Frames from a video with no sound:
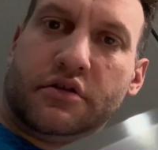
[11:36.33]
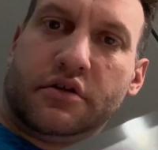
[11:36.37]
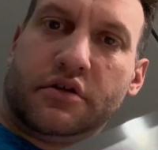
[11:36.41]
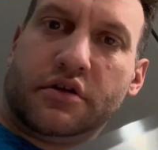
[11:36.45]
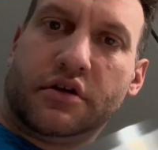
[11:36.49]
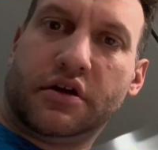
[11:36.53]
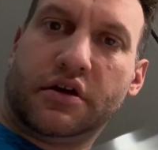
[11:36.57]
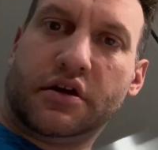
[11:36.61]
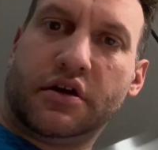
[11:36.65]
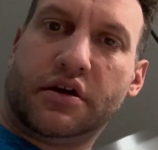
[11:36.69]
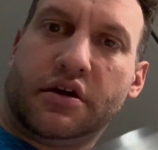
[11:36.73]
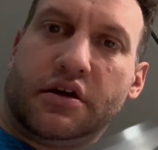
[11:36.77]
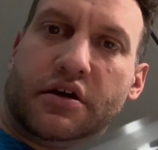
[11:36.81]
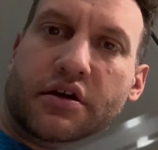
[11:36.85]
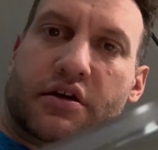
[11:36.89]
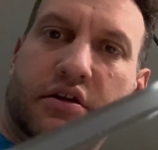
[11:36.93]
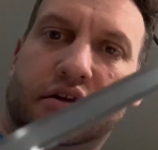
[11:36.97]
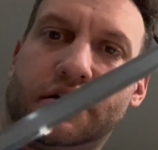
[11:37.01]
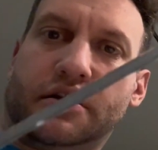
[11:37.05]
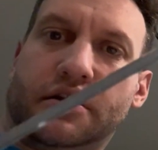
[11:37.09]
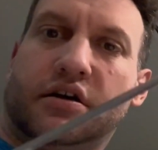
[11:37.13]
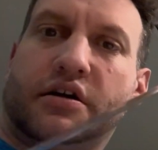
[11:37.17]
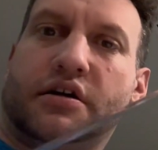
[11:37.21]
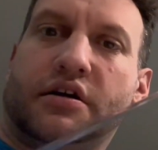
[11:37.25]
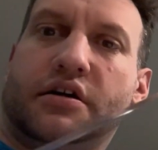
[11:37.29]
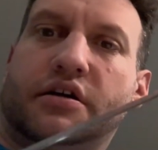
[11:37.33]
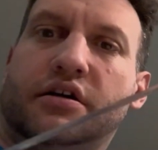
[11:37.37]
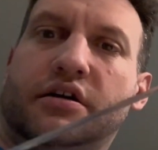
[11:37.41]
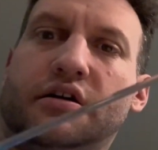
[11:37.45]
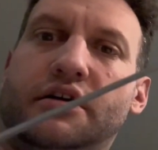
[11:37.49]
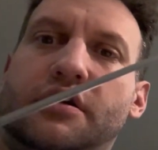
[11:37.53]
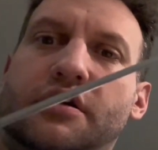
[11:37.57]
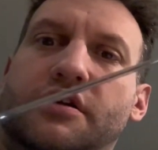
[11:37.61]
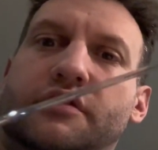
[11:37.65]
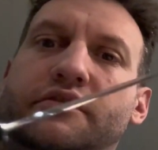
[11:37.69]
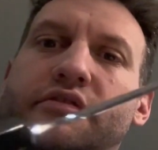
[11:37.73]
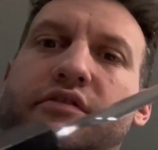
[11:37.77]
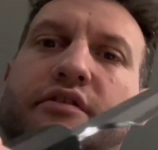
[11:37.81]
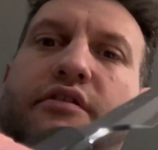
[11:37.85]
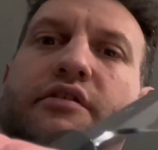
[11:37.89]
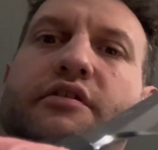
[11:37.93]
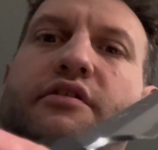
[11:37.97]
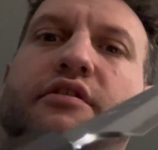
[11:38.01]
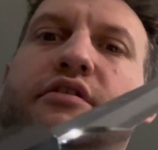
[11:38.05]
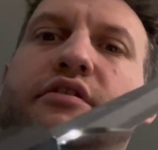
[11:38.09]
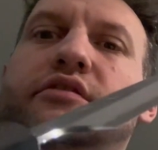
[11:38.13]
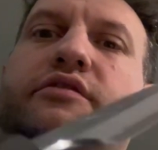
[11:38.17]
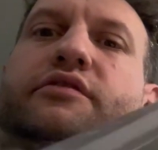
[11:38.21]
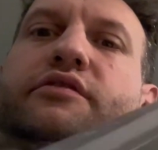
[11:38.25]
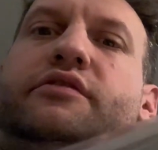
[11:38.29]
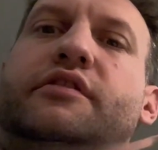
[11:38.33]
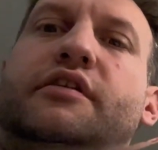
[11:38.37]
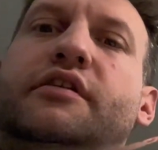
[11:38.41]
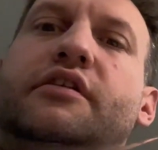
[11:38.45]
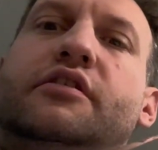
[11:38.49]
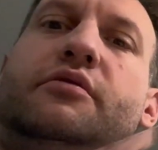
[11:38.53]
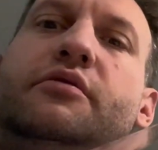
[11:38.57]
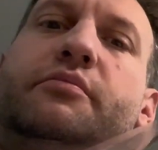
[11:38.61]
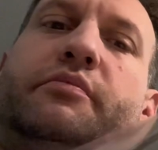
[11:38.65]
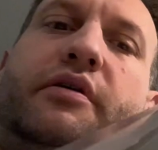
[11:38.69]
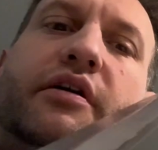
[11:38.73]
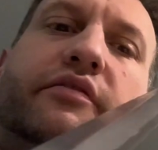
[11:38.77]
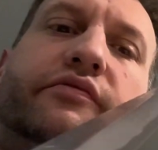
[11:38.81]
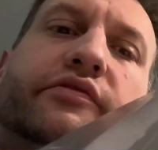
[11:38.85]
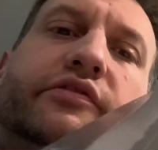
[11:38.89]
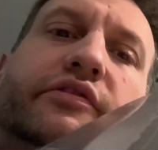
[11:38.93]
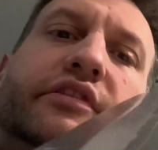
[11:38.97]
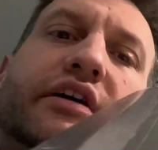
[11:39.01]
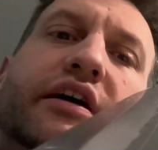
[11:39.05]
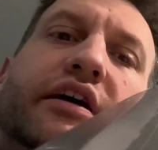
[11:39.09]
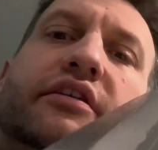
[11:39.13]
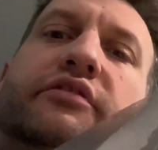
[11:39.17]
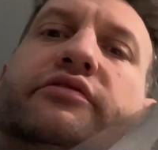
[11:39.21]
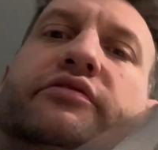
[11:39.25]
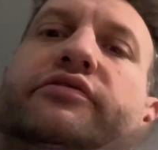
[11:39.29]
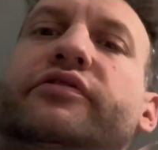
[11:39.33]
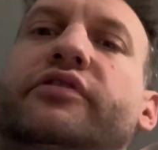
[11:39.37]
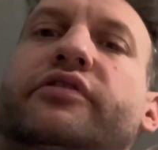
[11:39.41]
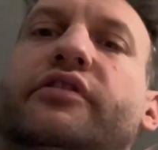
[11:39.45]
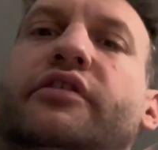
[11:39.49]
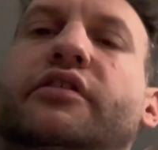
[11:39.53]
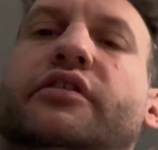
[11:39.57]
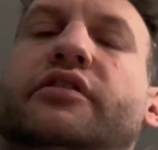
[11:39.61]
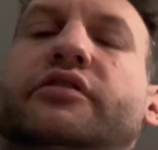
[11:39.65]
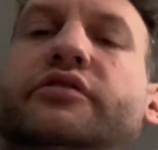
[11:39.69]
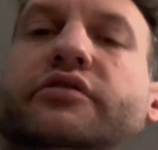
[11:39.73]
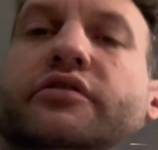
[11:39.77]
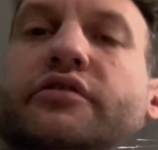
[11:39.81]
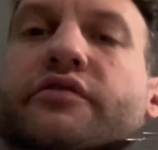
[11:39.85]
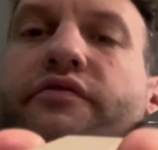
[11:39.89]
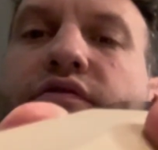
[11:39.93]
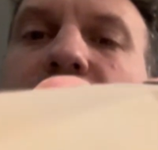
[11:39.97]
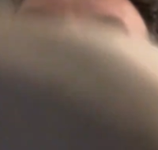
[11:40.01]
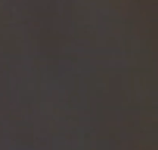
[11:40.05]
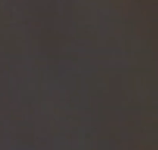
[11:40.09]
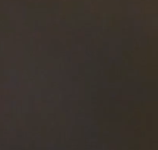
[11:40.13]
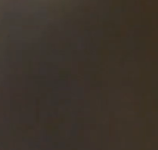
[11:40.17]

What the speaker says: And it's a single bevel knife. So if you can